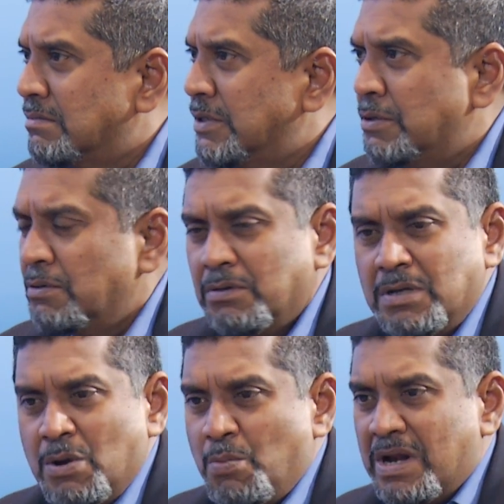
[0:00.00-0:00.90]
you know,
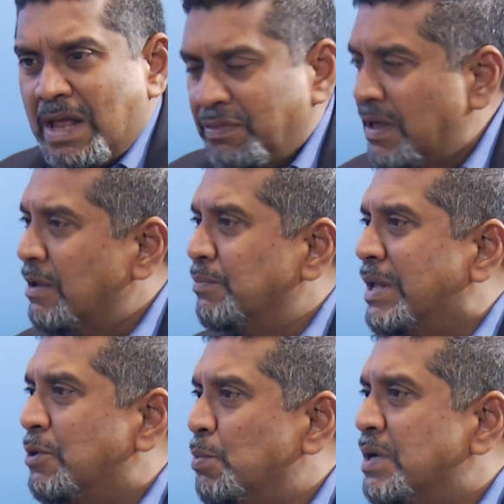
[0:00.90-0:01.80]
where
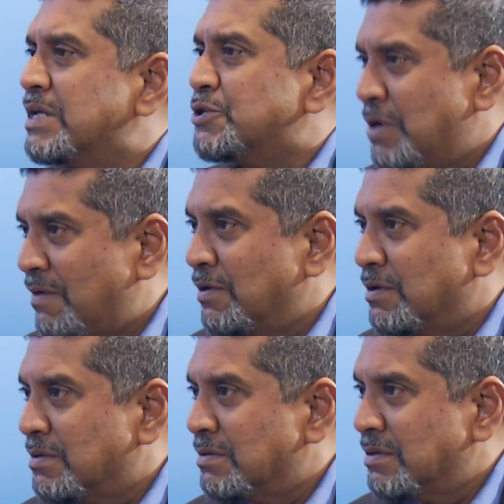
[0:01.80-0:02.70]
nobody has
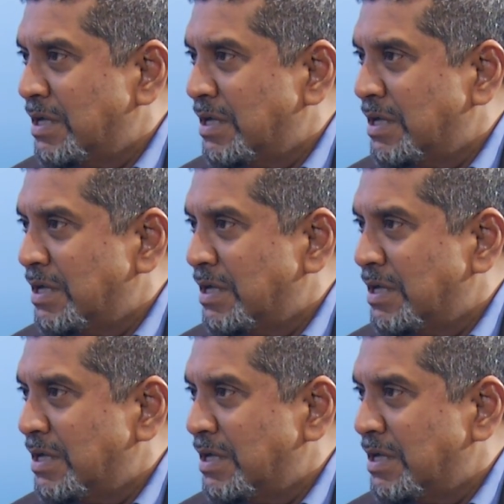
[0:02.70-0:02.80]
traveled.